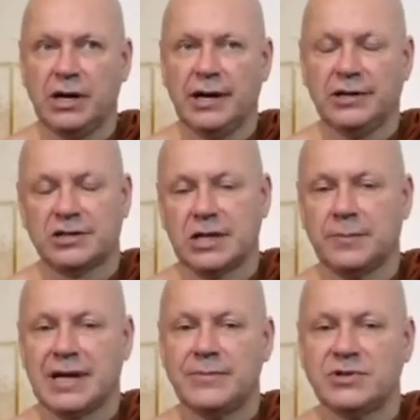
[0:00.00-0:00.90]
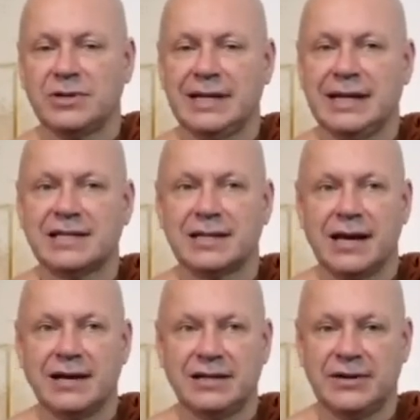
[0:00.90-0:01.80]
So sometimes you need a
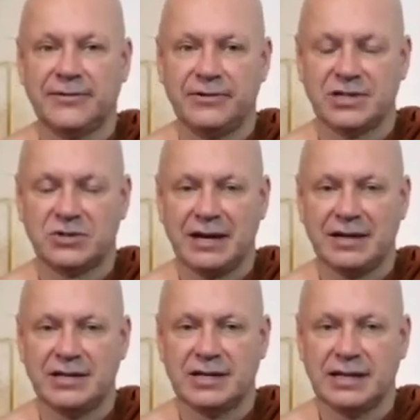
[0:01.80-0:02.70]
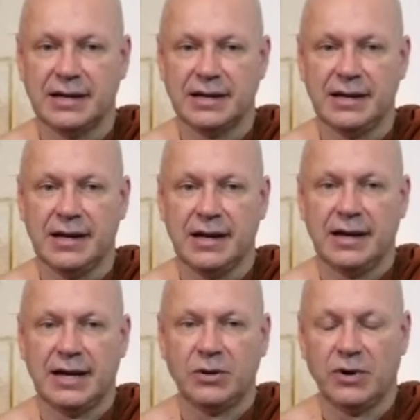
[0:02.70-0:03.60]
slightly different strategy.
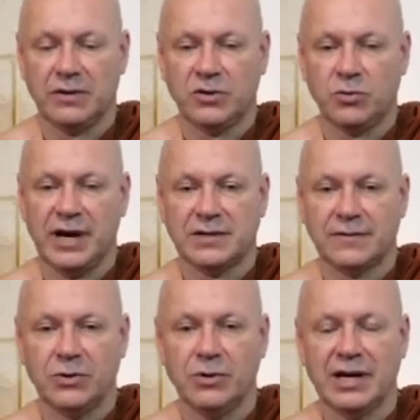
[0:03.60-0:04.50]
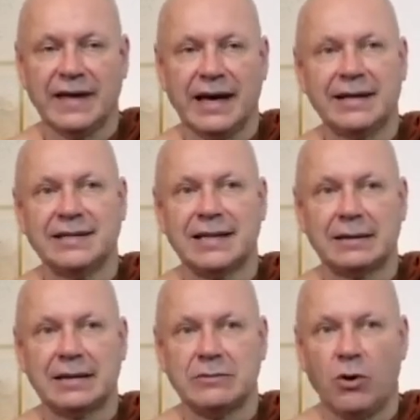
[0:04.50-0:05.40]
And one of the ways of doing that is
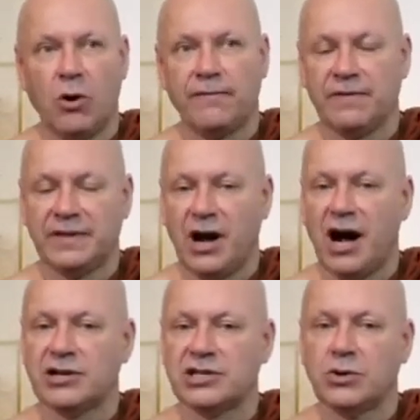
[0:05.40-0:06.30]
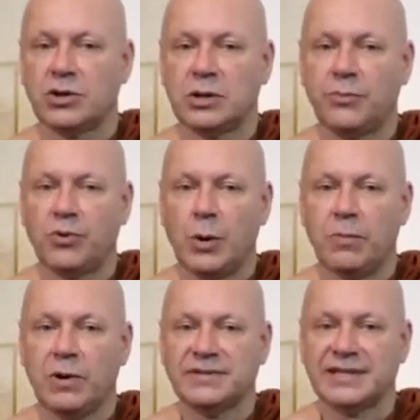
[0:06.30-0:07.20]
that often there are certain
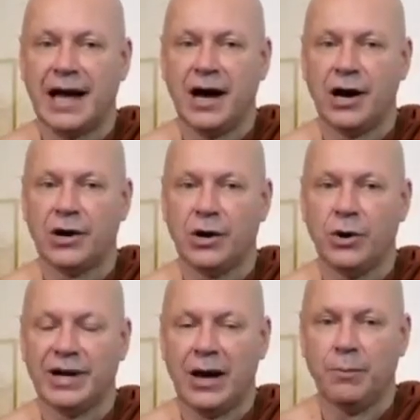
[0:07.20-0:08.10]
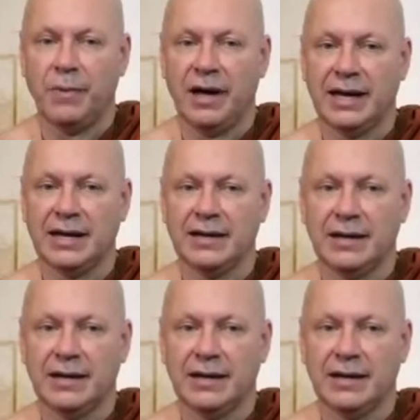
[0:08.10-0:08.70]
problems that are on our mind.